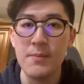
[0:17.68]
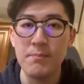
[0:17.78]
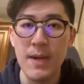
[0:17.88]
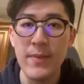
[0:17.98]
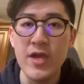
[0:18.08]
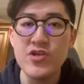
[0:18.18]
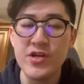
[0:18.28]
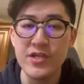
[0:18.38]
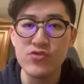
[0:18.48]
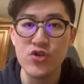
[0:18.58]
My major
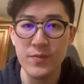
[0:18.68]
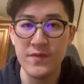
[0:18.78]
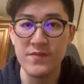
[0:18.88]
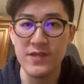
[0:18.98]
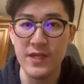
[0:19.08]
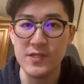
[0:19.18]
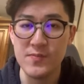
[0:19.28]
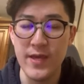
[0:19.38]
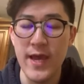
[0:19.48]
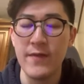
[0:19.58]
instrument is
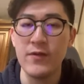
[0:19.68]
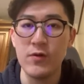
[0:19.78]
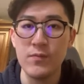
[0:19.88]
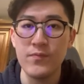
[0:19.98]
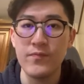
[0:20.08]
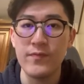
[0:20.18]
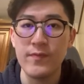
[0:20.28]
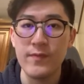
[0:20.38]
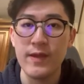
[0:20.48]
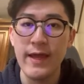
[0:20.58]
piano.
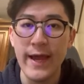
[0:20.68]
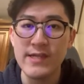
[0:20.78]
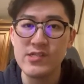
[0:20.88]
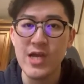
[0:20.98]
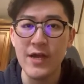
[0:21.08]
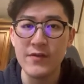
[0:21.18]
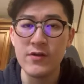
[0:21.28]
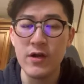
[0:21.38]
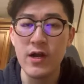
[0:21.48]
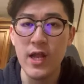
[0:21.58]
I started
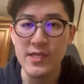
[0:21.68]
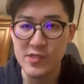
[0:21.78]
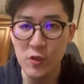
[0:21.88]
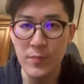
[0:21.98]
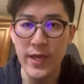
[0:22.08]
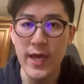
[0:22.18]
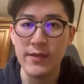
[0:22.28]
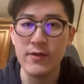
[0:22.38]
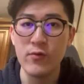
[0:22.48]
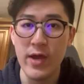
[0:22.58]
learning classical
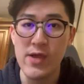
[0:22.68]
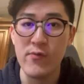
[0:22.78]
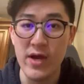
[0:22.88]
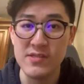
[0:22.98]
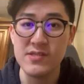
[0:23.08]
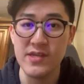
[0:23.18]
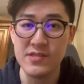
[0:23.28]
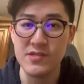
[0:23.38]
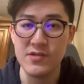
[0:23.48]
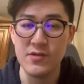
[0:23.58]
piano when I was
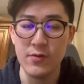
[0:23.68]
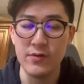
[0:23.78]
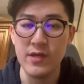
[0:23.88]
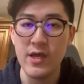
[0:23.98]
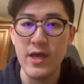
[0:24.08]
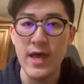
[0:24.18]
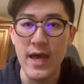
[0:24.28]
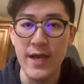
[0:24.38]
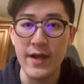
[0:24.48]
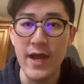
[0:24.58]
six years old,
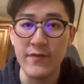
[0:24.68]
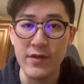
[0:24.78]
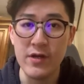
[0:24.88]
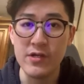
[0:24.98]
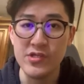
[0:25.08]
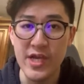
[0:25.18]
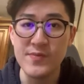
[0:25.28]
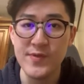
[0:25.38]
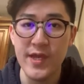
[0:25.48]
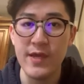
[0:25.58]
and I learned jazz
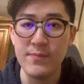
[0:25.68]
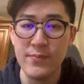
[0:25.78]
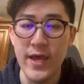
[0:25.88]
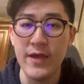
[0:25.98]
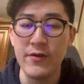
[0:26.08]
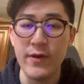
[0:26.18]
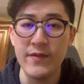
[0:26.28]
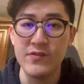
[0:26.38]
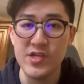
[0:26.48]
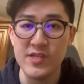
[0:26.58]
piano
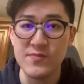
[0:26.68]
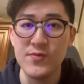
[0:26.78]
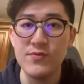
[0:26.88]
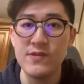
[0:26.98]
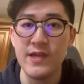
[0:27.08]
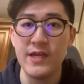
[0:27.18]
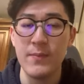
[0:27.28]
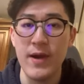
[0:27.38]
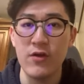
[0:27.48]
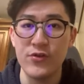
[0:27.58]
and jazz music
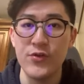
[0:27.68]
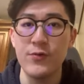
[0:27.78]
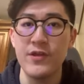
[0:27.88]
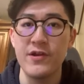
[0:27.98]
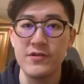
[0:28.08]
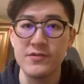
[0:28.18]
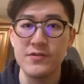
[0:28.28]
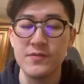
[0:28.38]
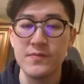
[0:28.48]
about two years.